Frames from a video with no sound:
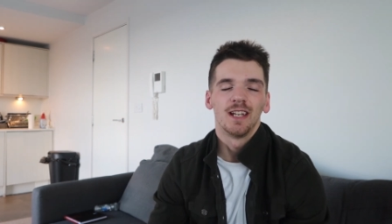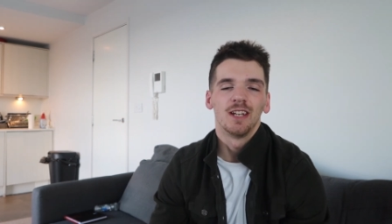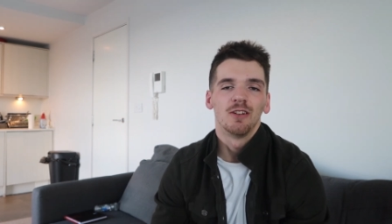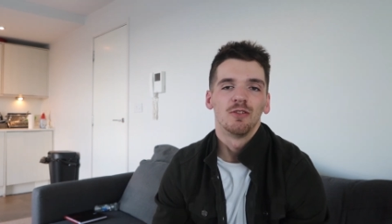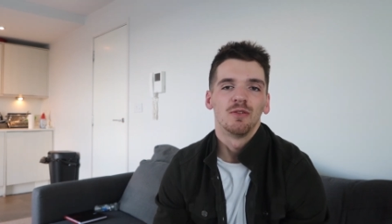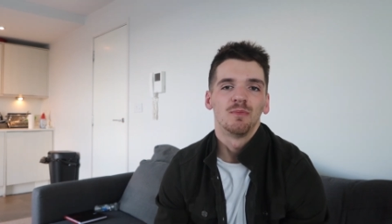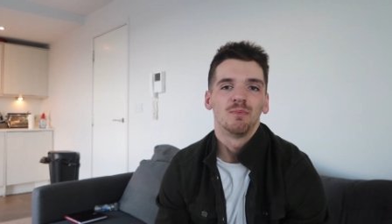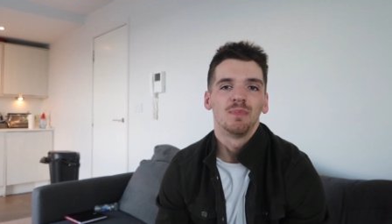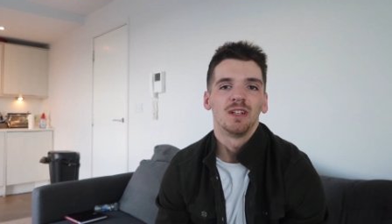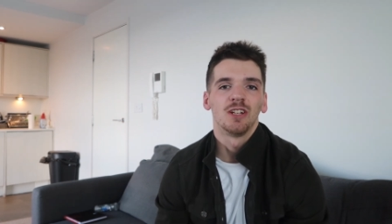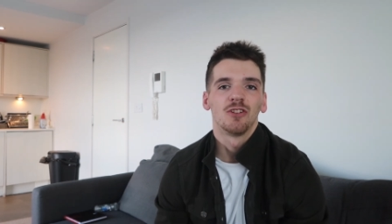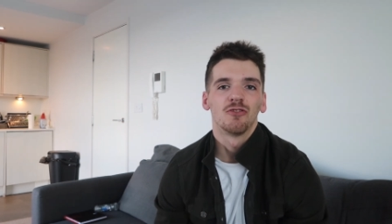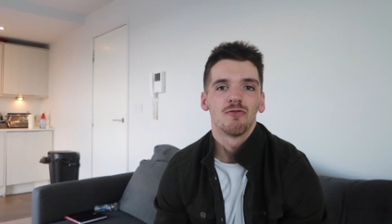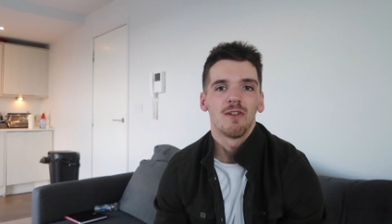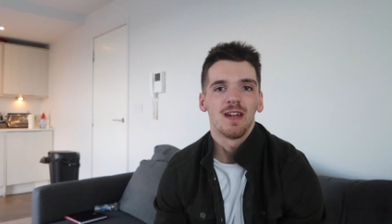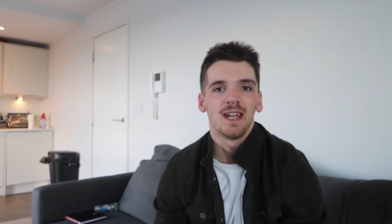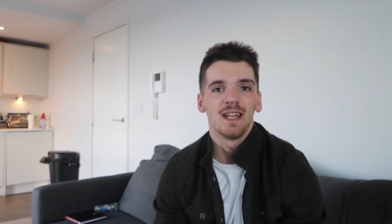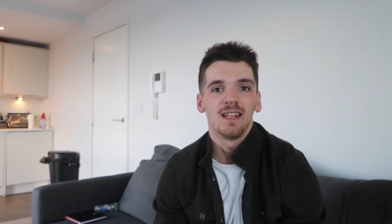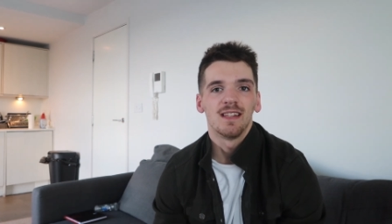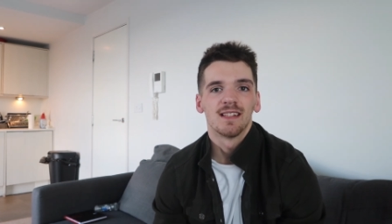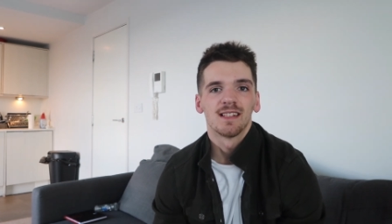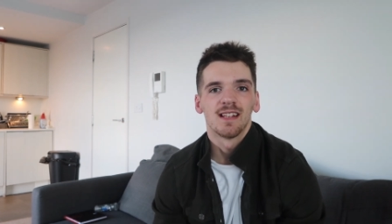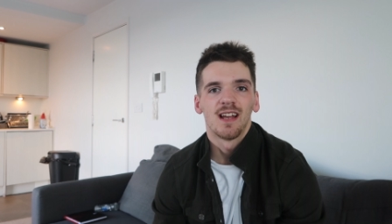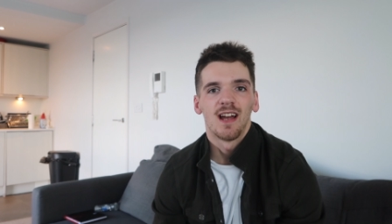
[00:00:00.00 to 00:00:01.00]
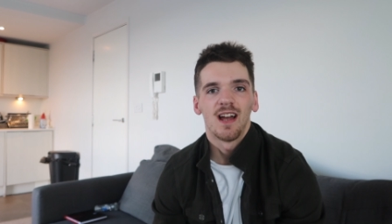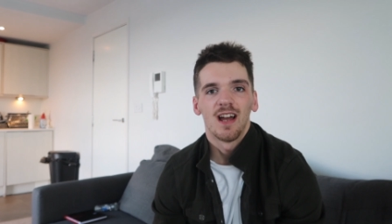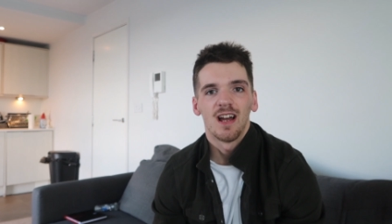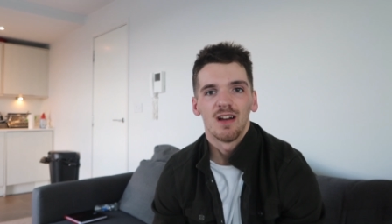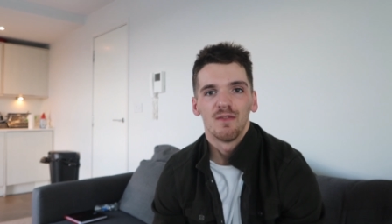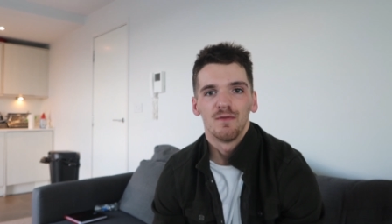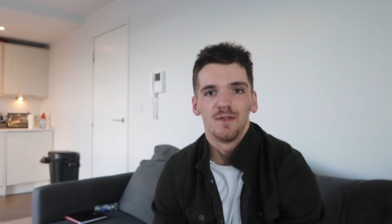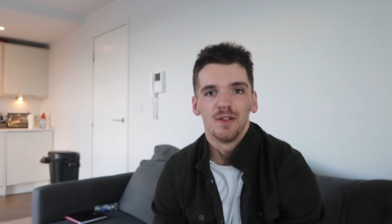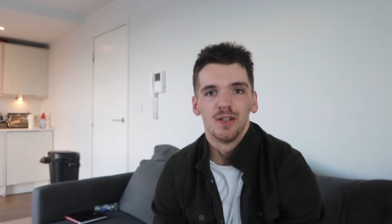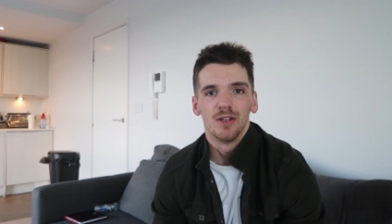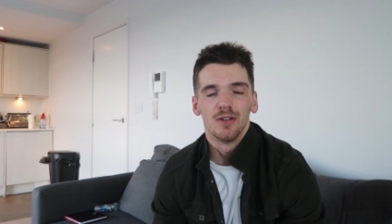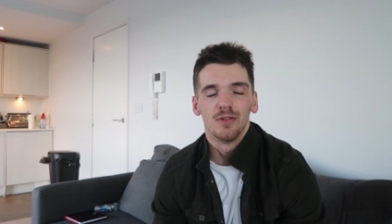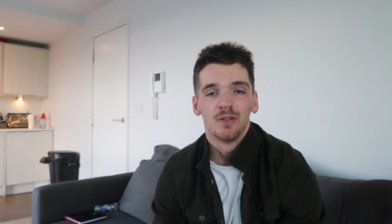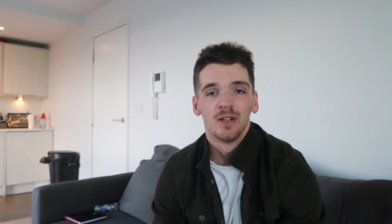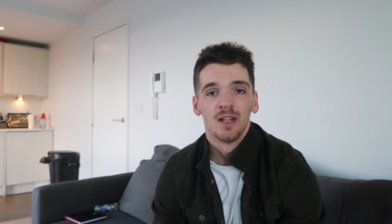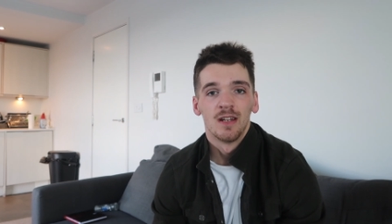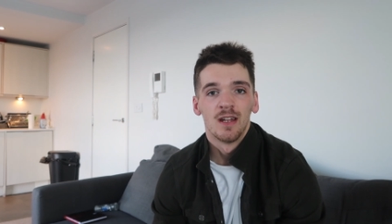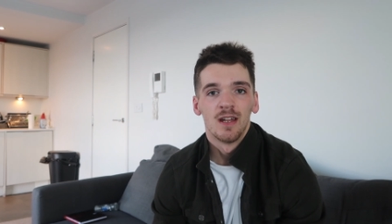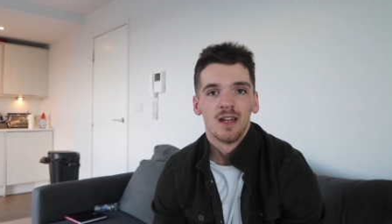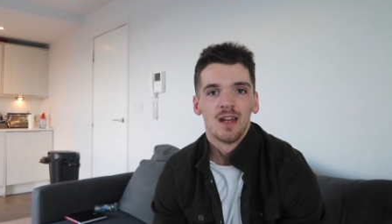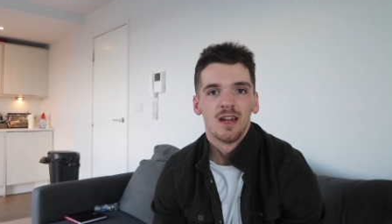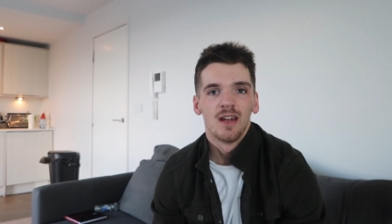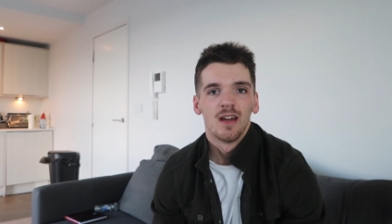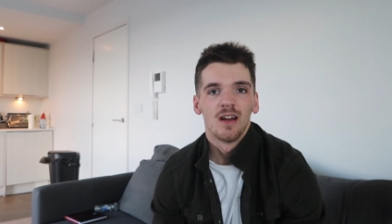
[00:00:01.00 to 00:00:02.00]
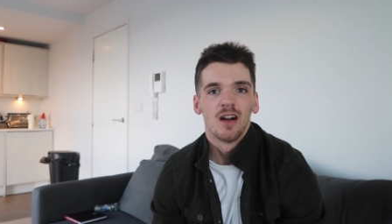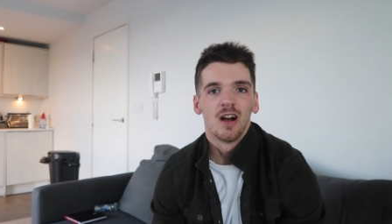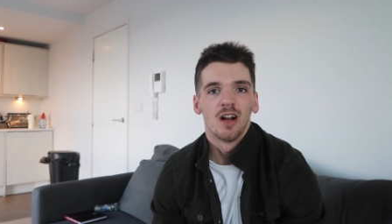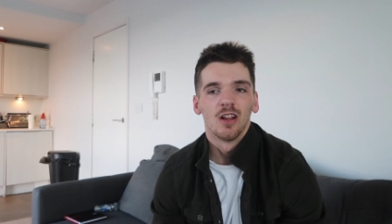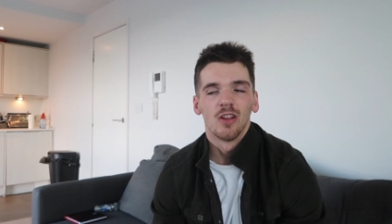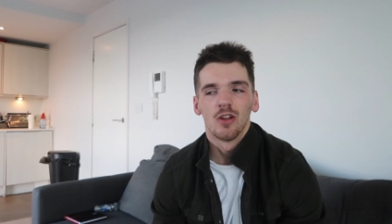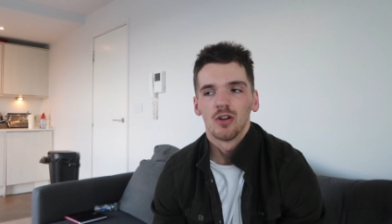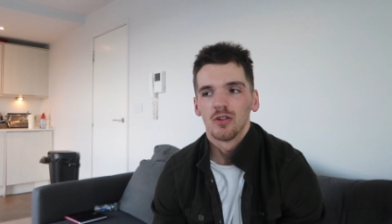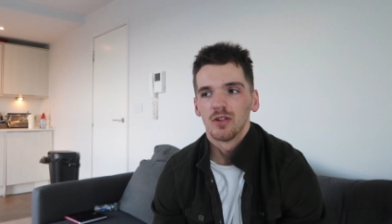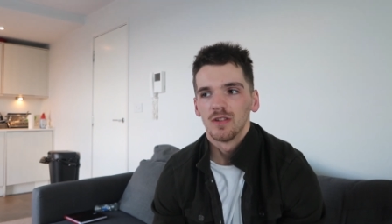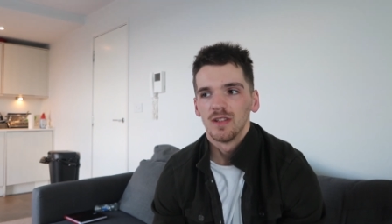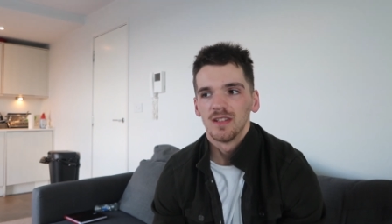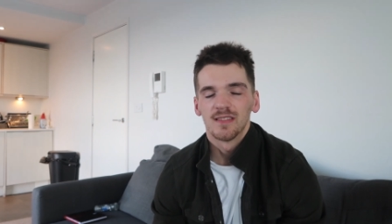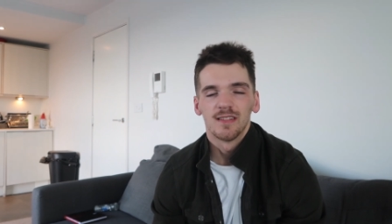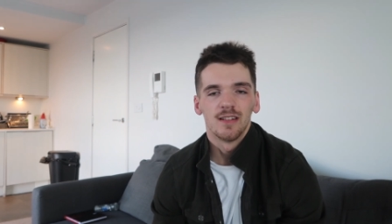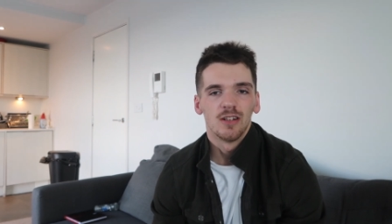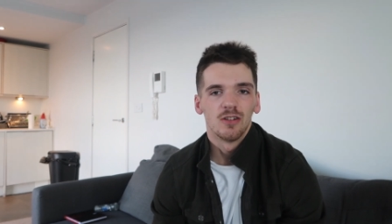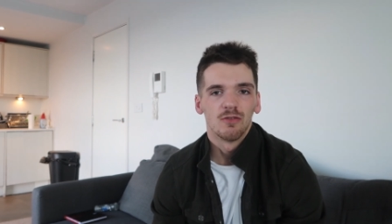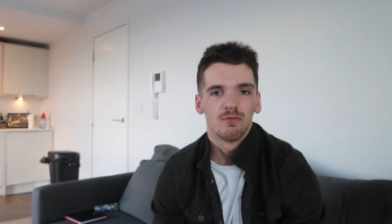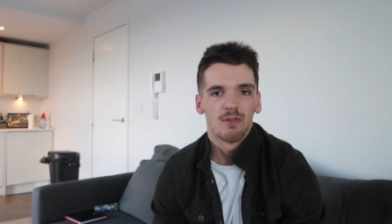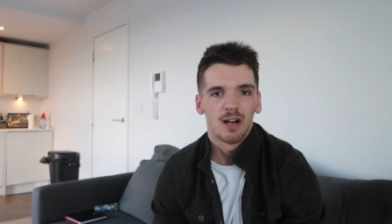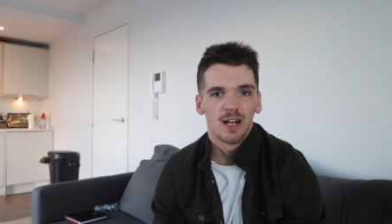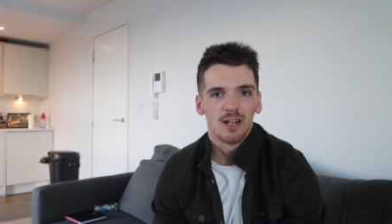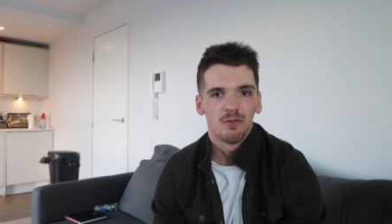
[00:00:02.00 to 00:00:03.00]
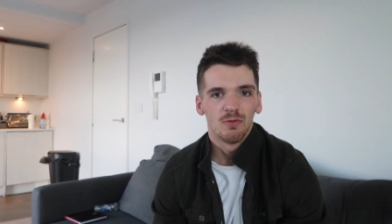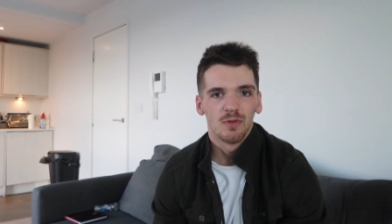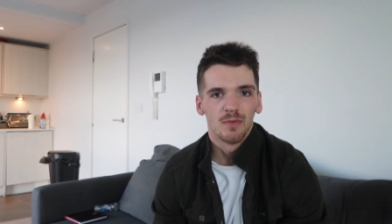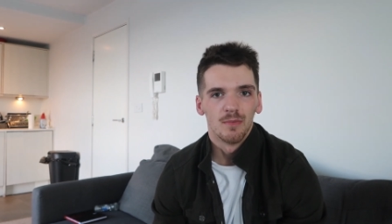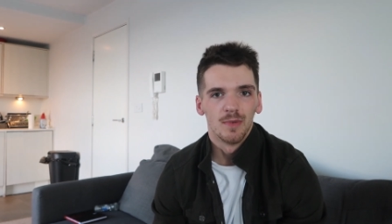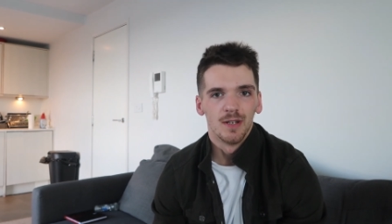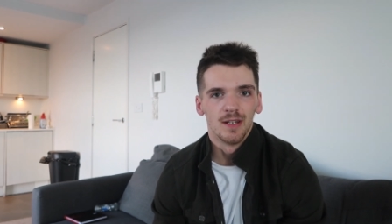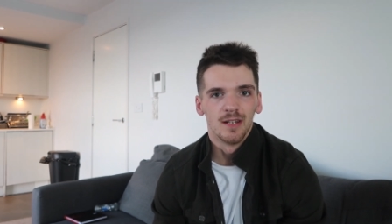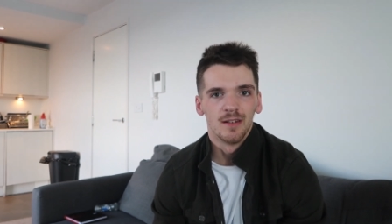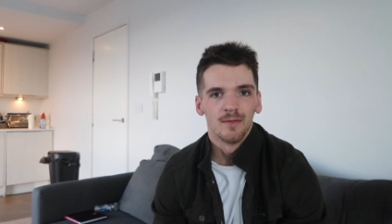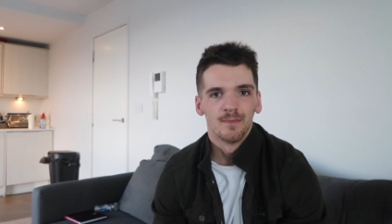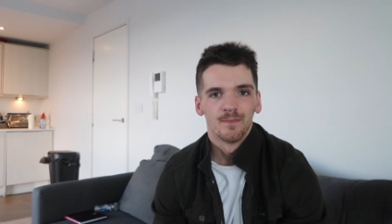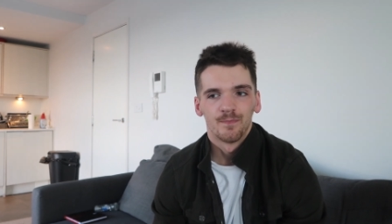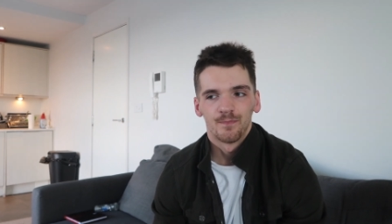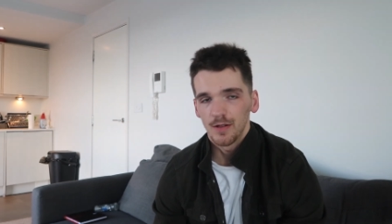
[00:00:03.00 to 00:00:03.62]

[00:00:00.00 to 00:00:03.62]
It would be great to have you along on this little ride with me.